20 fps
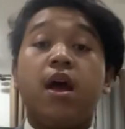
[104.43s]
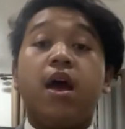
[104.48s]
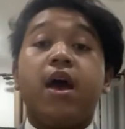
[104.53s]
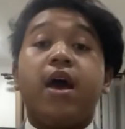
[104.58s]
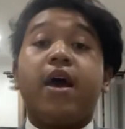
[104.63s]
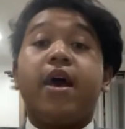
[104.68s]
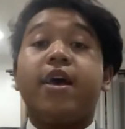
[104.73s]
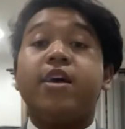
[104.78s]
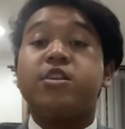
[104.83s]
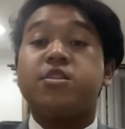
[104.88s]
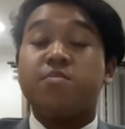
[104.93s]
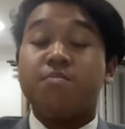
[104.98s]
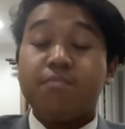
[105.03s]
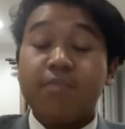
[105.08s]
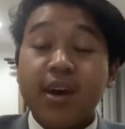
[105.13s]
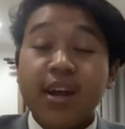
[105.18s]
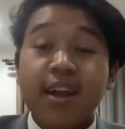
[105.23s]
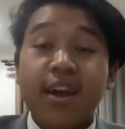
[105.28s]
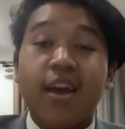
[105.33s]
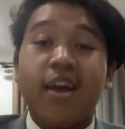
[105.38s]
As
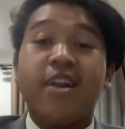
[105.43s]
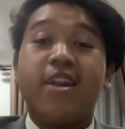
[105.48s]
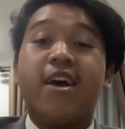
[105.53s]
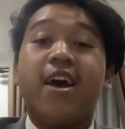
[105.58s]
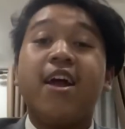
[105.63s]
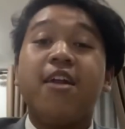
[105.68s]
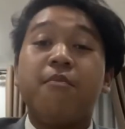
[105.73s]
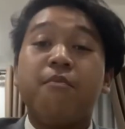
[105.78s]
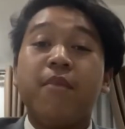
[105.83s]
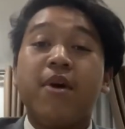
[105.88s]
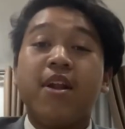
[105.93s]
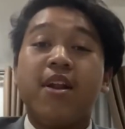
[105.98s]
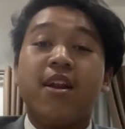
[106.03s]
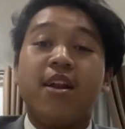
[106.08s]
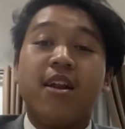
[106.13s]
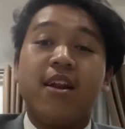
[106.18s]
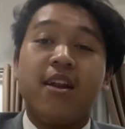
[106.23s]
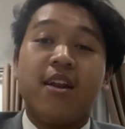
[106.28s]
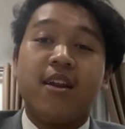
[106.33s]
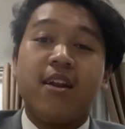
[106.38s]
math and admat
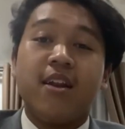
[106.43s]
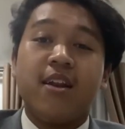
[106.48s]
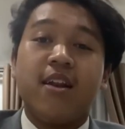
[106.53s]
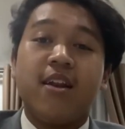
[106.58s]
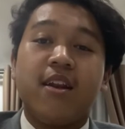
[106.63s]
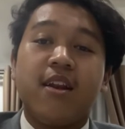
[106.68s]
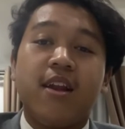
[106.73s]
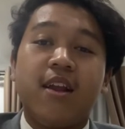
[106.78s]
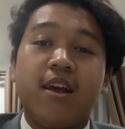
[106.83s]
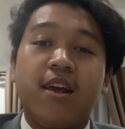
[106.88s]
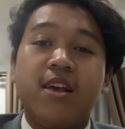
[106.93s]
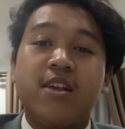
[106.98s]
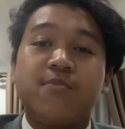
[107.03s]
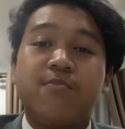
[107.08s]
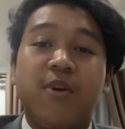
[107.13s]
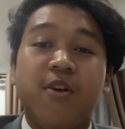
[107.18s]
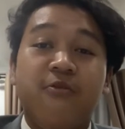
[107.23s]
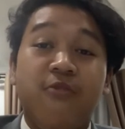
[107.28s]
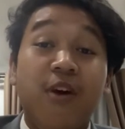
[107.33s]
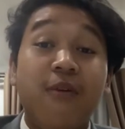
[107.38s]
is
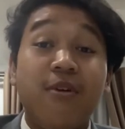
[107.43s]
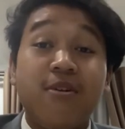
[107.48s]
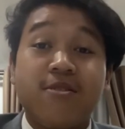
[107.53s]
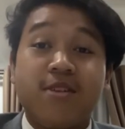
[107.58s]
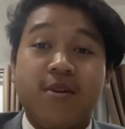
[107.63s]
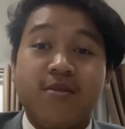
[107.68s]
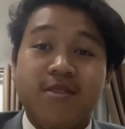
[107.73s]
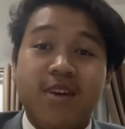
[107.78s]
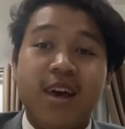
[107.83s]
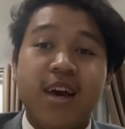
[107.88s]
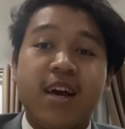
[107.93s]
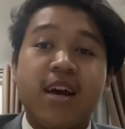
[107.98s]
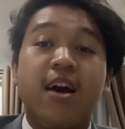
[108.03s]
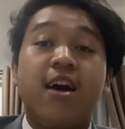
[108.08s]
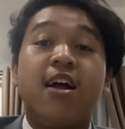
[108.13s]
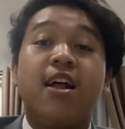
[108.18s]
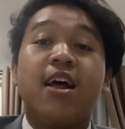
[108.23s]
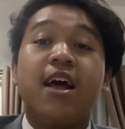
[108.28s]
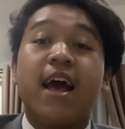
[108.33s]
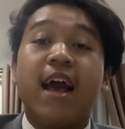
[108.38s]
my favorite subject,
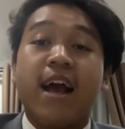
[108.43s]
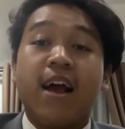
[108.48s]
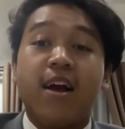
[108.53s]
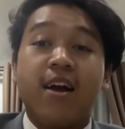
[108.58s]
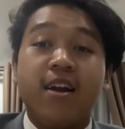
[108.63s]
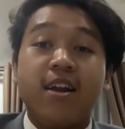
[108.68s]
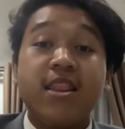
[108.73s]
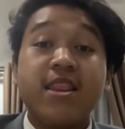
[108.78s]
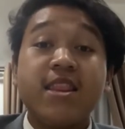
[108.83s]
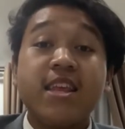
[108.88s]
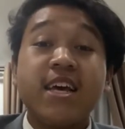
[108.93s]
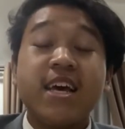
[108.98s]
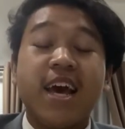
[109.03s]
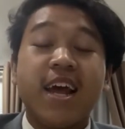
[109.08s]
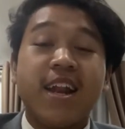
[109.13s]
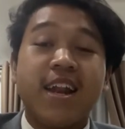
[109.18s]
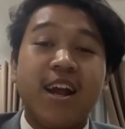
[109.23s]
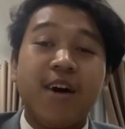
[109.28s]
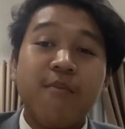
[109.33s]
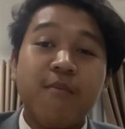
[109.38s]
calculating
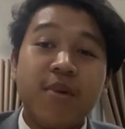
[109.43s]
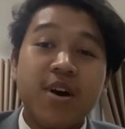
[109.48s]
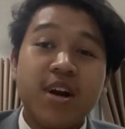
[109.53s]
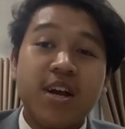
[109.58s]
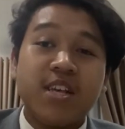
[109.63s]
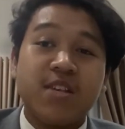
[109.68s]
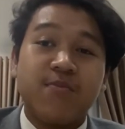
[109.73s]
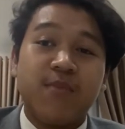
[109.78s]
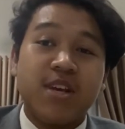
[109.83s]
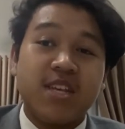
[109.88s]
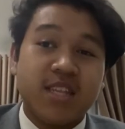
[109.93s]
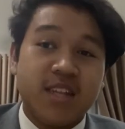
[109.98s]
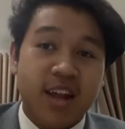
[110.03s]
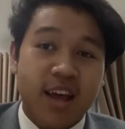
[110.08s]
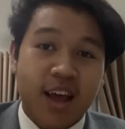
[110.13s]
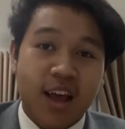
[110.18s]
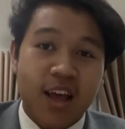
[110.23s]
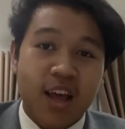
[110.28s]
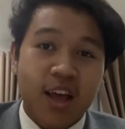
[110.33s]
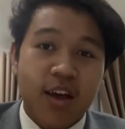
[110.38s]
and number is my
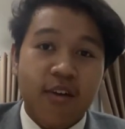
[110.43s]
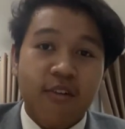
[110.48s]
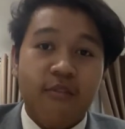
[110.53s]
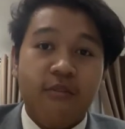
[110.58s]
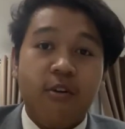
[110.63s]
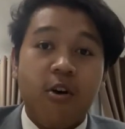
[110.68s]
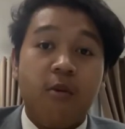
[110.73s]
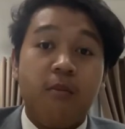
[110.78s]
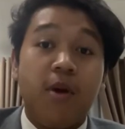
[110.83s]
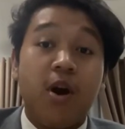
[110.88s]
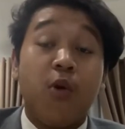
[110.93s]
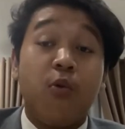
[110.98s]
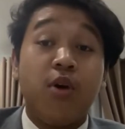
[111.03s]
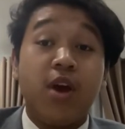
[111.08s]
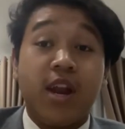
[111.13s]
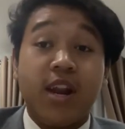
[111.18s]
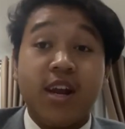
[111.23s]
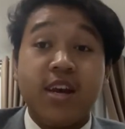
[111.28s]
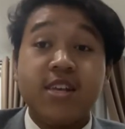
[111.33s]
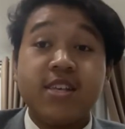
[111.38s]
strength. For my
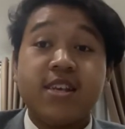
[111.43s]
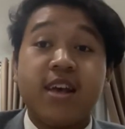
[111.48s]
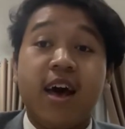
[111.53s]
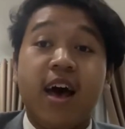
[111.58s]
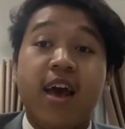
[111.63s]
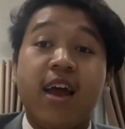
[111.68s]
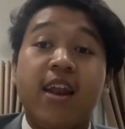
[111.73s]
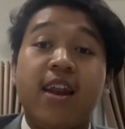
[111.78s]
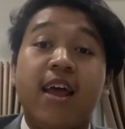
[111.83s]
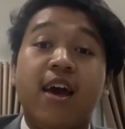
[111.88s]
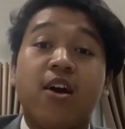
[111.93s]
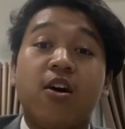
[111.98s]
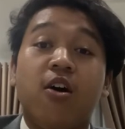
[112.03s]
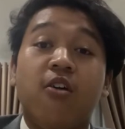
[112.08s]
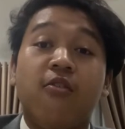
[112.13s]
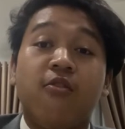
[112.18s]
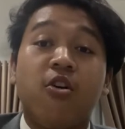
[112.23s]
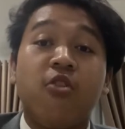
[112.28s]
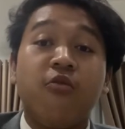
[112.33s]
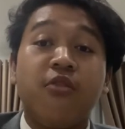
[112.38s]
weakness, I lack
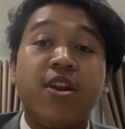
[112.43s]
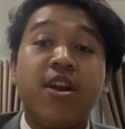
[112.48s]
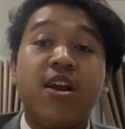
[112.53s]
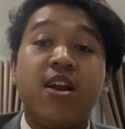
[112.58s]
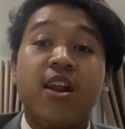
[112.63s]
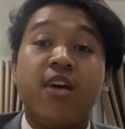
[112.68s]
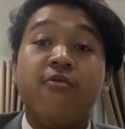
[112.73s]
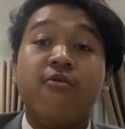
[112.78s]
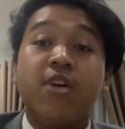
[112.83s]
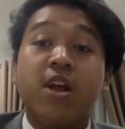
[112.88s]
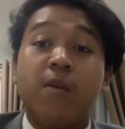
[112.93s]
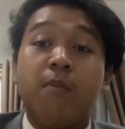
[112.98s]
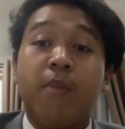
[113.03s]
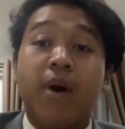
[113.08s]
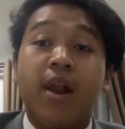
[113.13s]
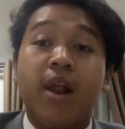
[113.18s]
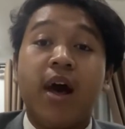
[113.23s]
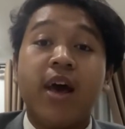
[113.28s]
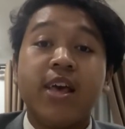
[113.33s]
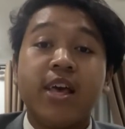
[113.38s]
of confidence level,
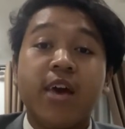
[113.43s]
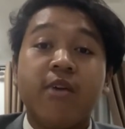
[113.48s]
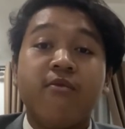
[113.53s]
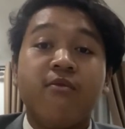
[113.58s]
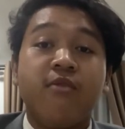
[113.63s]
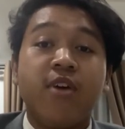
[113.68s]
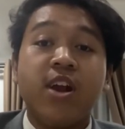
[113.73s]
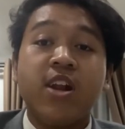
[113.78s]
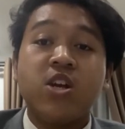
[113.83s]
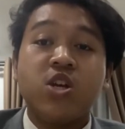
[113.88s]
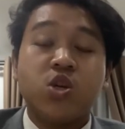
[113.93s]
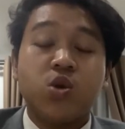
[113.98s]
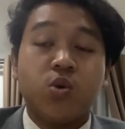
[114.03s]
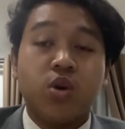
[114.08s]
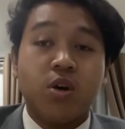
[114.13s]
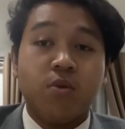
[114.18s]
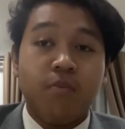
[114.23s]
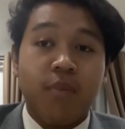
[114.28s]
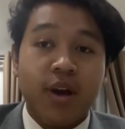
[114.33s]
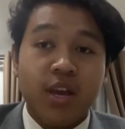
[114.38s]
but I am very
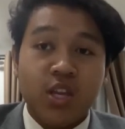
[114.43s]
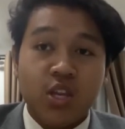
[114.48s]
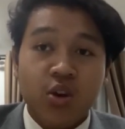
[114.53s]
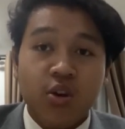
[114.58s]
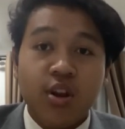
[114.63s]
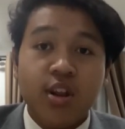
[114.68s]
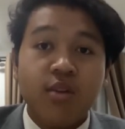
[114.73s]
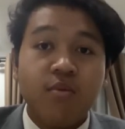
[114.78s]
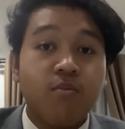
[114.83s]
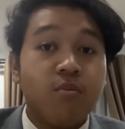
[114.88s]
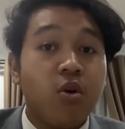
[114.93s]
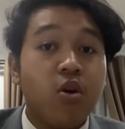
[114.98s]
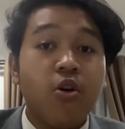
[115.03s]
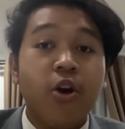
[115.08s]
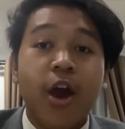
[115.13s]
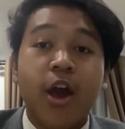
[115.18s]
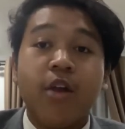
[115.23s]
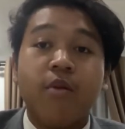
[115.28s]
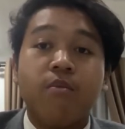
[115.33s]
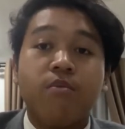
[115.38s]
sure by joining
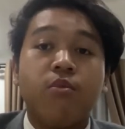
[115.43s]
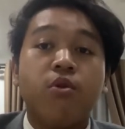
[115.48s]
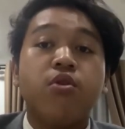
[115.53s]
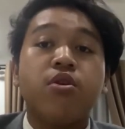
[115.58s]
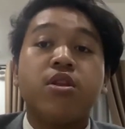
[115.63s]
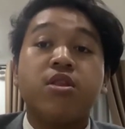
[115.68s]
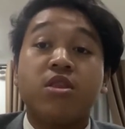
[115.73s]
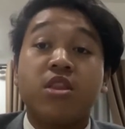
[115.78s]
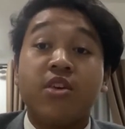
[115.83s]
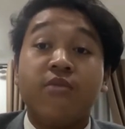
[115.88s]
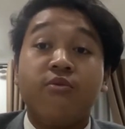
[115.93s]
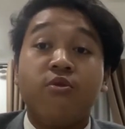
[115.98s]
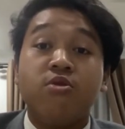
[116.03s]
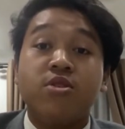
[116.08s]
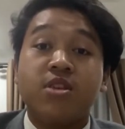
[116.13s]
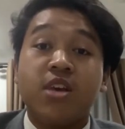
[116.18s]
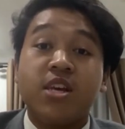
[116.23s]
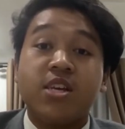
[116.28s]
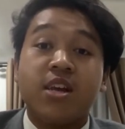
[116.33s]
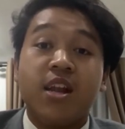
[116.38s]
more and more
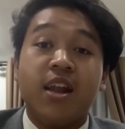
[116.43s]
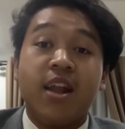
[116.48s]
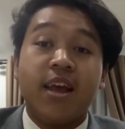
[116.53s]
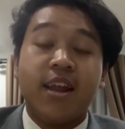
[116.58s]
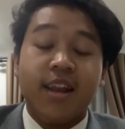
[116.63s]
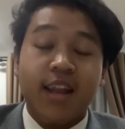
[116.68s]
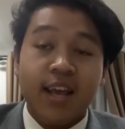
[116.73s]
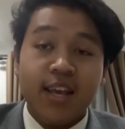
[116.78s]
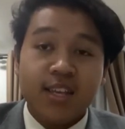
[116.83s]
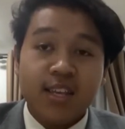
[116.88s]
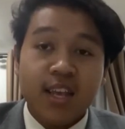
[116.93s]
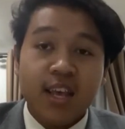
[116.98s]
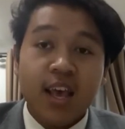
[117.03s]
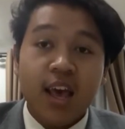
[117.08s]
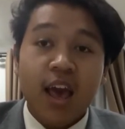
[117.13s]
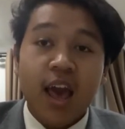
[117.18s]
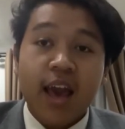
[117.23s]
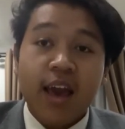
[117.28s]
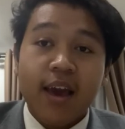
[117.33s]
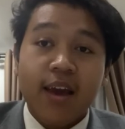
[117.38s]
interview sessions like this
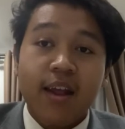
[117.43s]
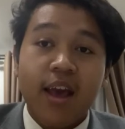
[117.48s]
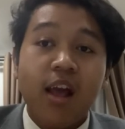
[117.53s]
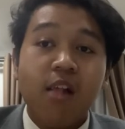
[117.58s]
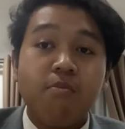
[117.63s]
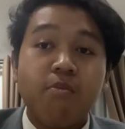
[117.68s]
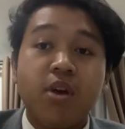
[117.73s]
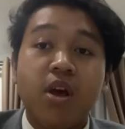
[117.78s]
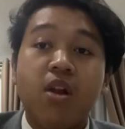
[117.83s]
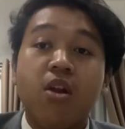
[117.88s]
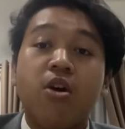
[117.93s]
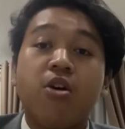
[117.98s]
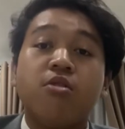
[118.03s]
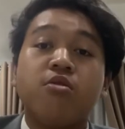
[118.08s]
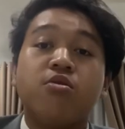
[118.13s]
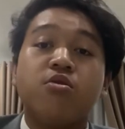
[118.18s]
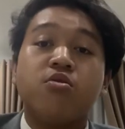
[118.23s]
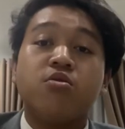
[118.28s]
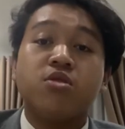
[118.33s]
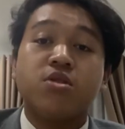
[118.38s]
can help me a
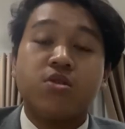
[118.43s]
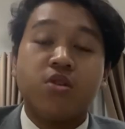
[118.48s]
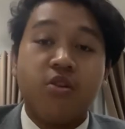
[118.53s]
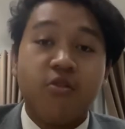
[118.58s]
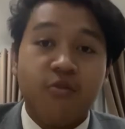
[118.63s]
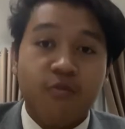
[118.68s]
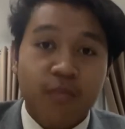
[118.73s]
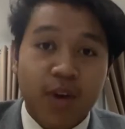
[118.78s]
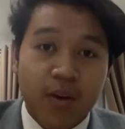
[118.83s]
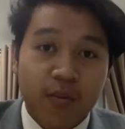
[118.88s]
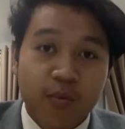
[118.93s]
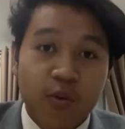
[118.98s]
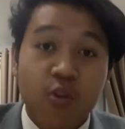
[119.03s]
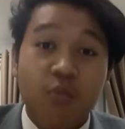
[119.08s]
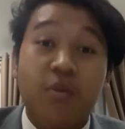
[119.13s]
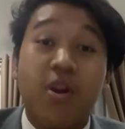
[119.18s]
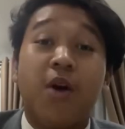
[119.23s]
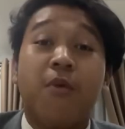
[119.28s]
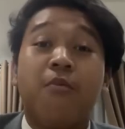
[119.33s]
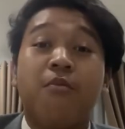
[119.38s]
lot to solve my
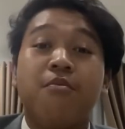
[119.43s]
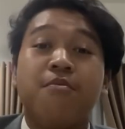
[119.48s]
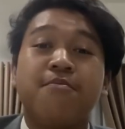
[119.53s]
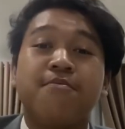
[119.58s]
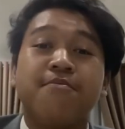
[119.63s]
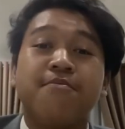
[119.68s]
problem.